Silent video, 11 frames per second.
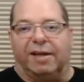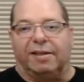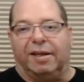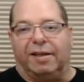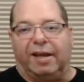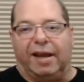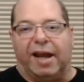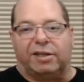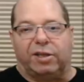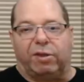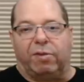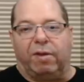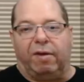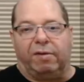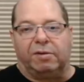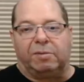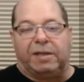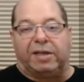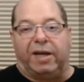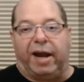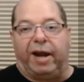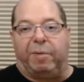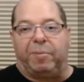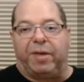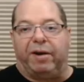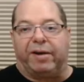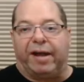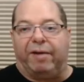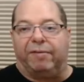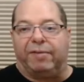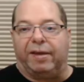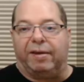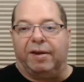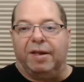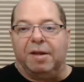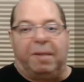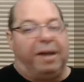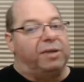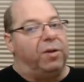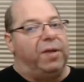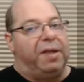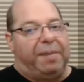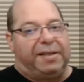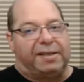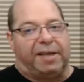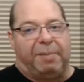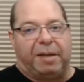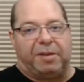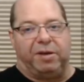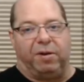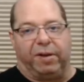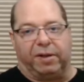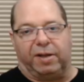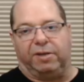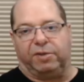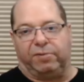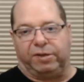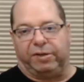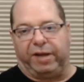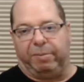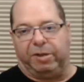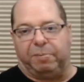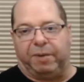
they could actually, especially in a higher player count, but it's only the main scheme that they don't get consequential damage. But